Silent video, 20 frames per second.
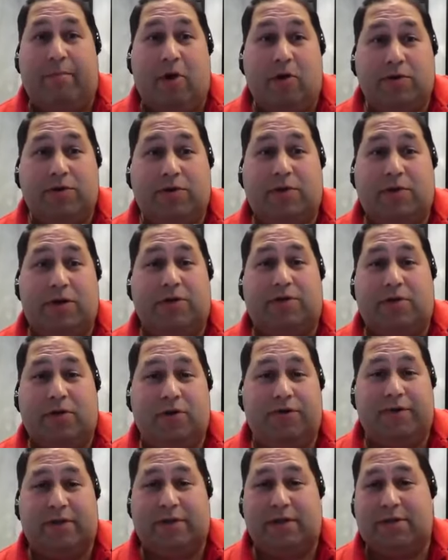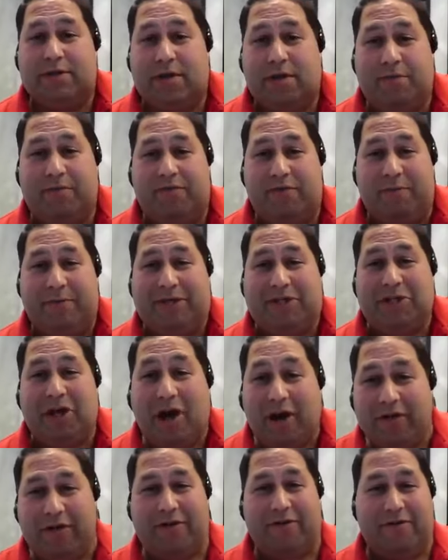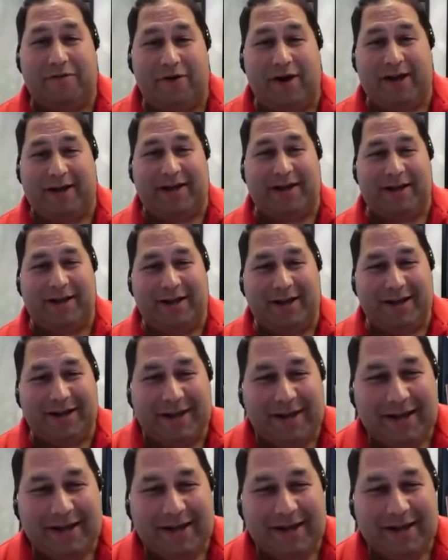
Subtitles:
Most of their service has come from each other, frankly.